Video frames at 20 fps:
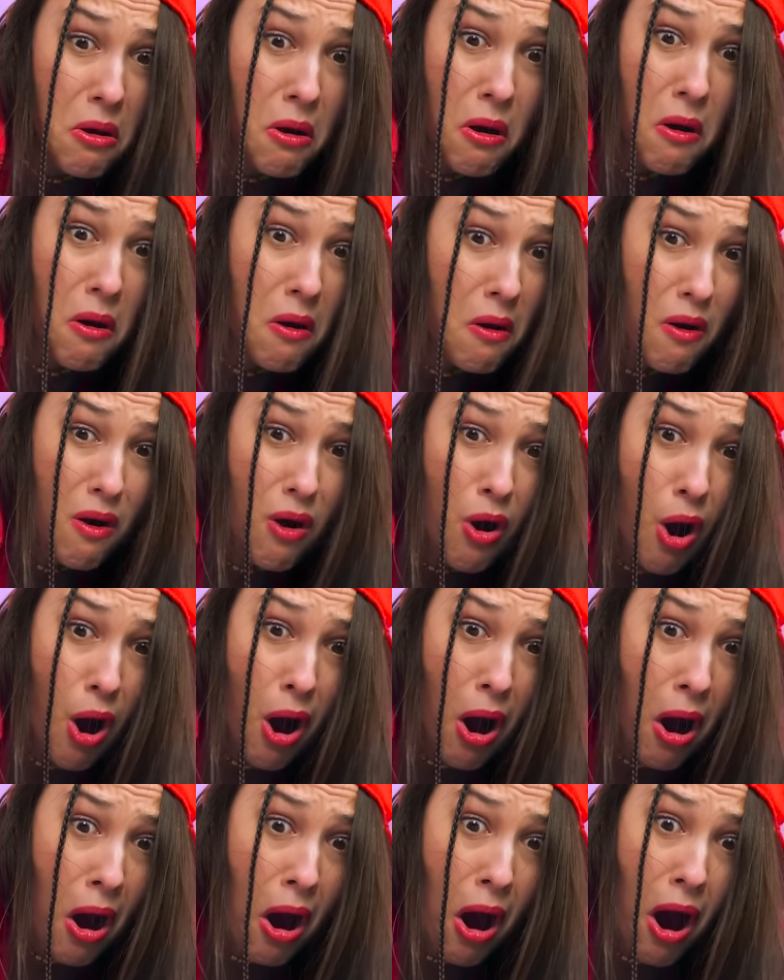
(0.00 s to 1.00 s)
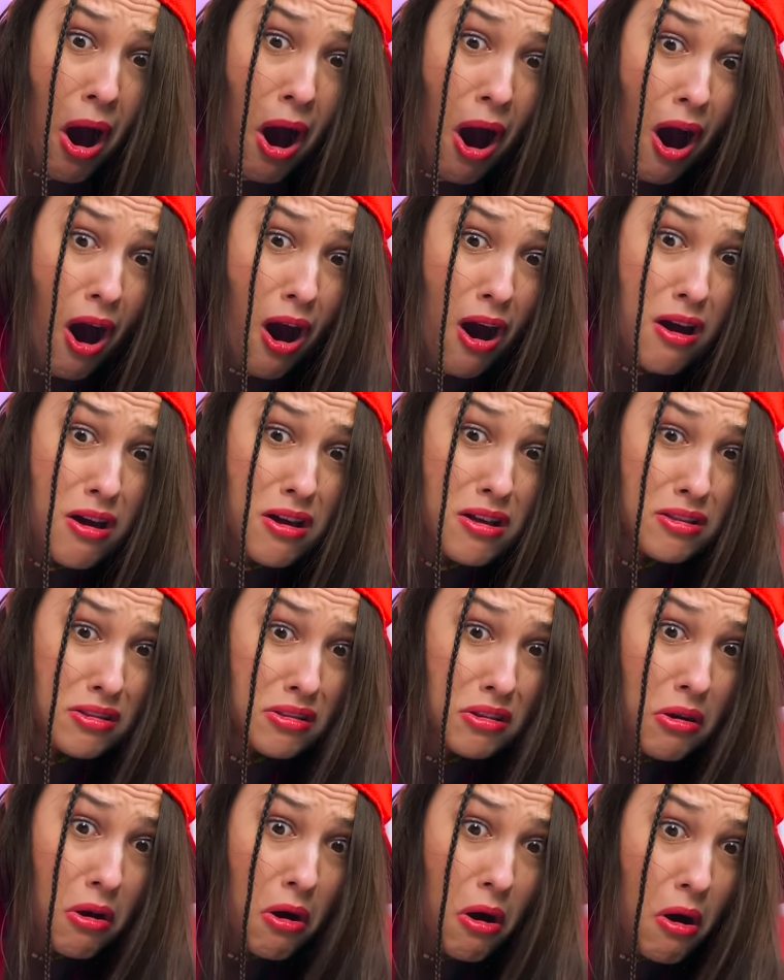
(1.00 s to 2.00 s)
The case is completely
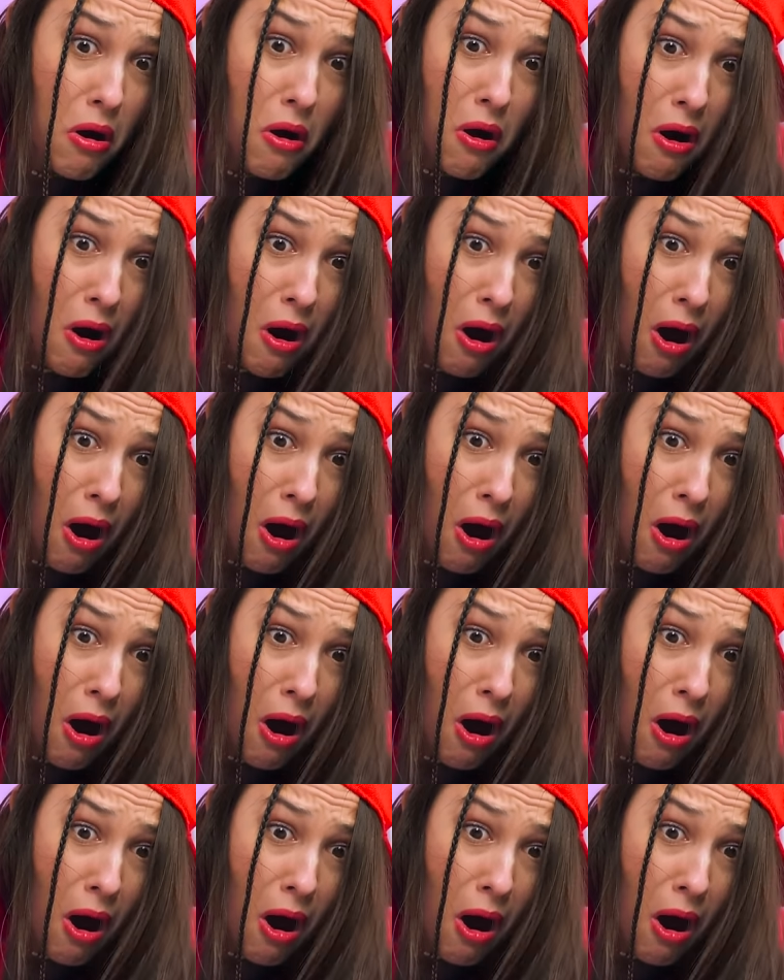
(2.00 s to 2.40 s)
ruined!